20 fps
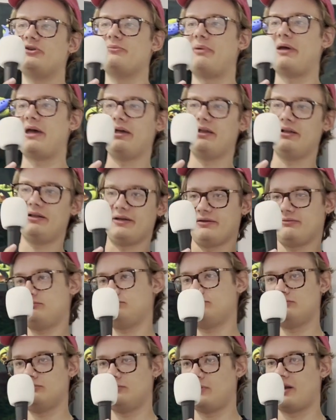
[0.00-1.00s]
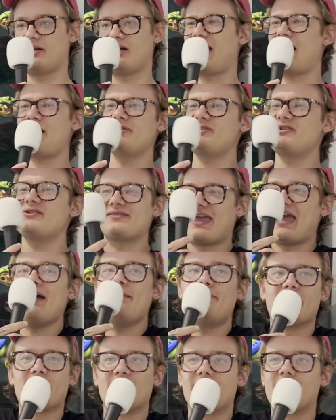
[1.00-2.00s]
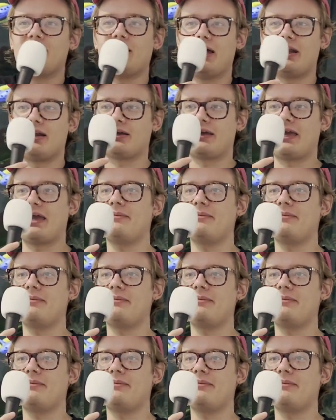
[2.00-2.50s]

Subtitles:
You pay like how much is camping like at a campground?